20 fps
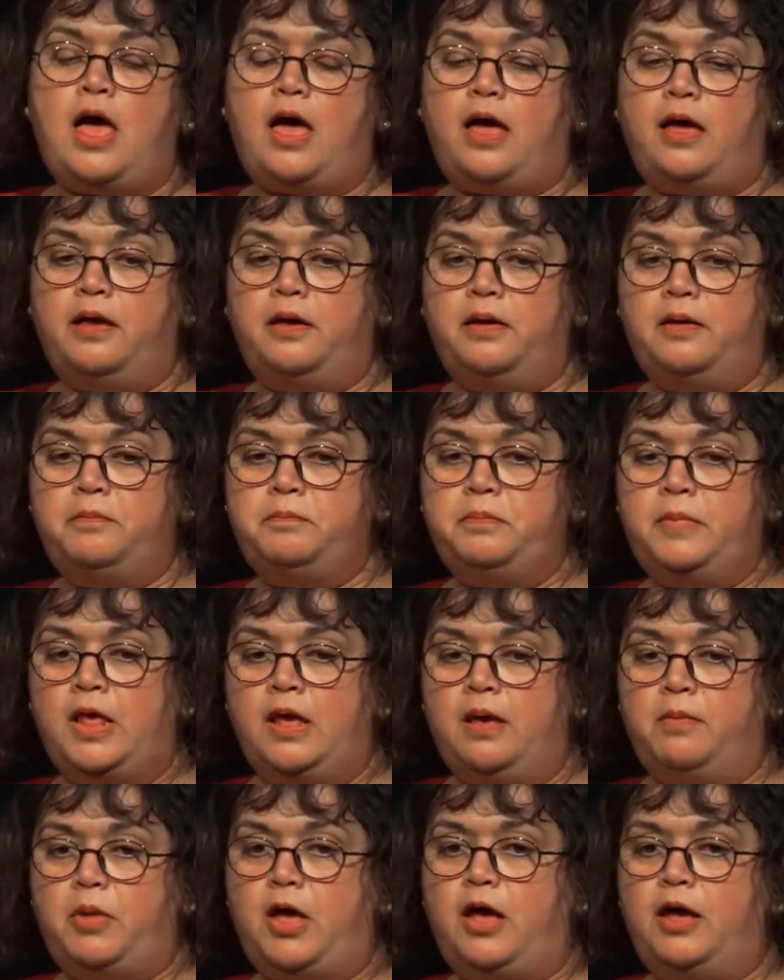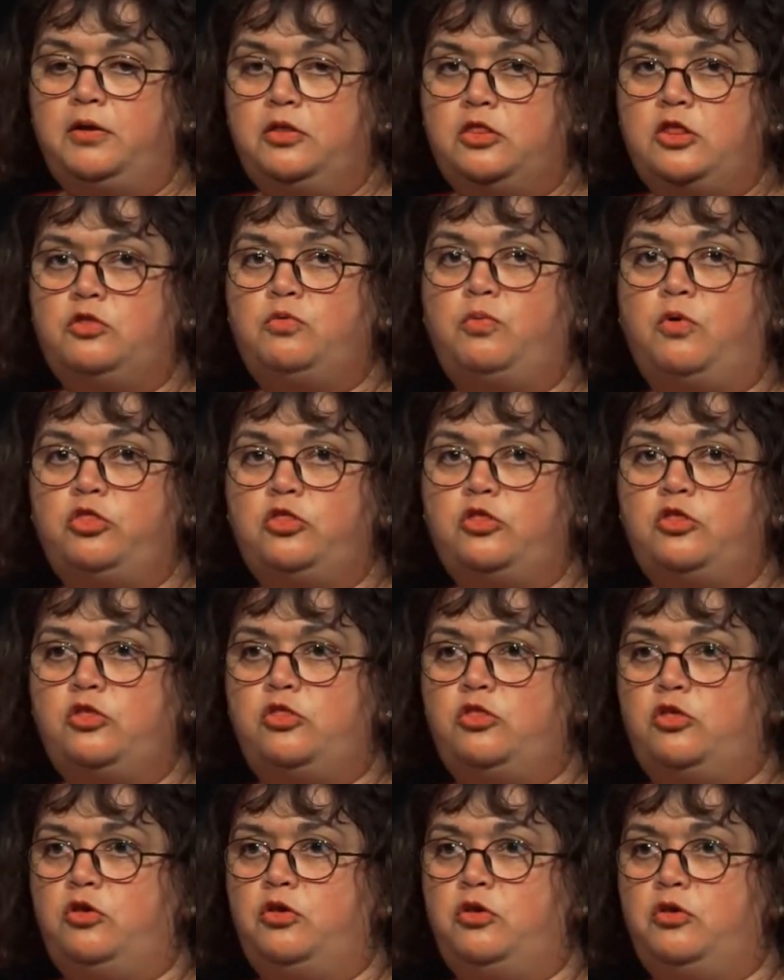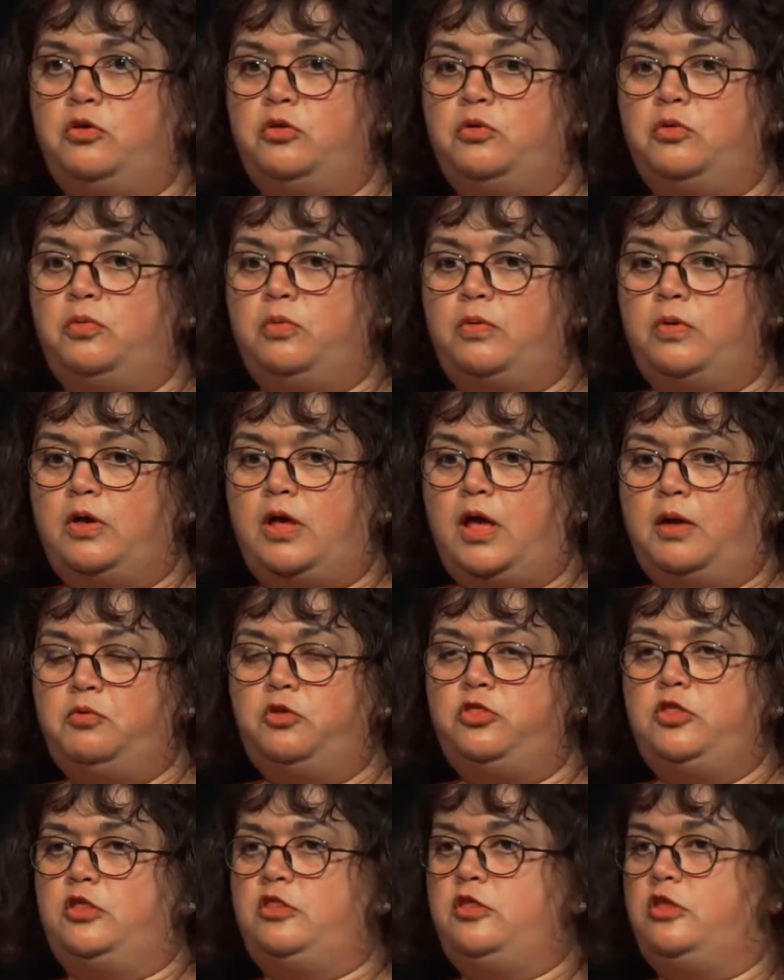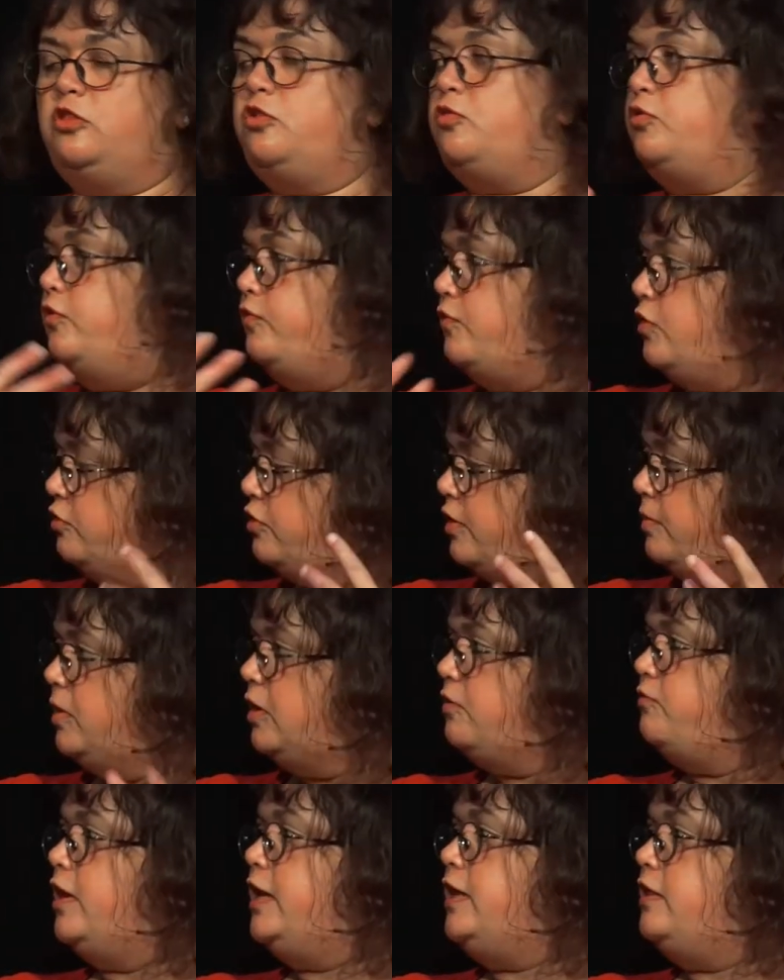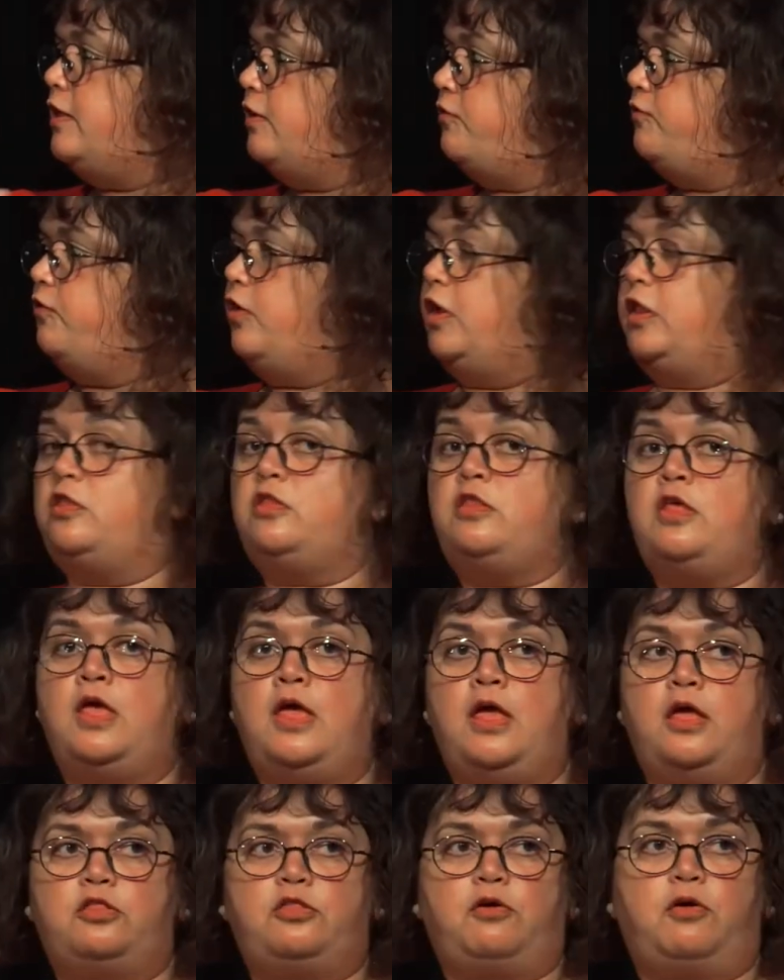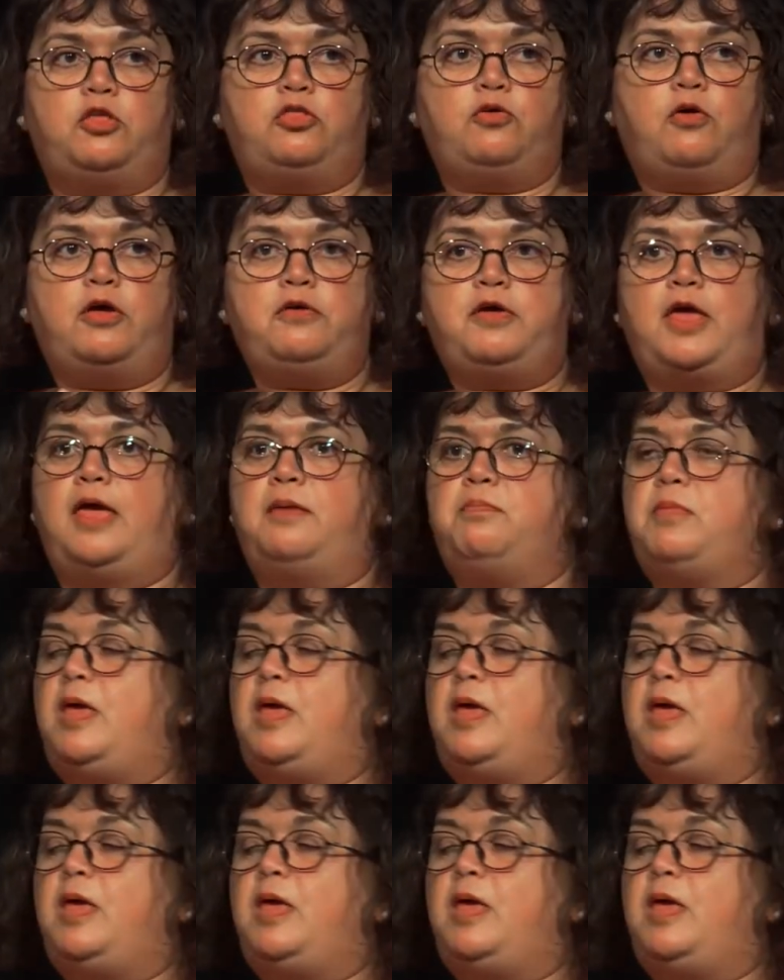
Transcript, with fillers: Um, but I did want to do, I wanted to sort of do something really different. So I thought, okay,